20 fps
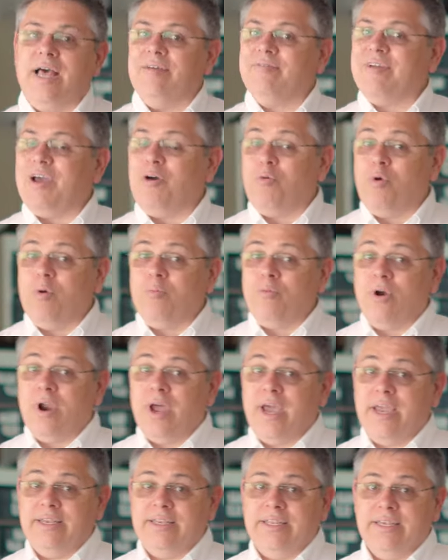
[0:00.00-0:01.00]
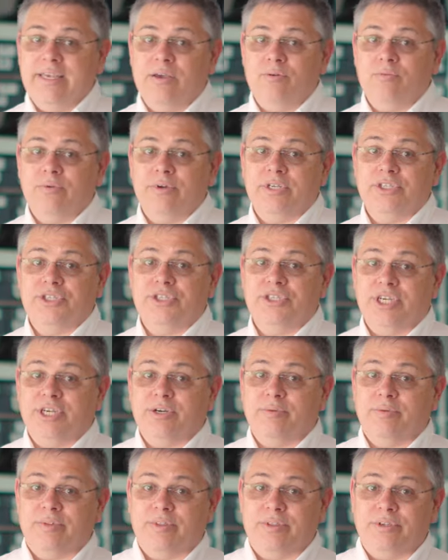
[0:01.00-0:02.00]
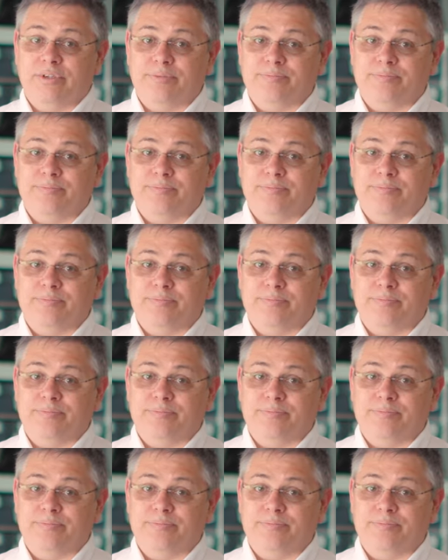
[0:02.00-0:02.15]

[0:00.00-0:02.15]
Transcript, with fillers: I've got one more idea I wanna share with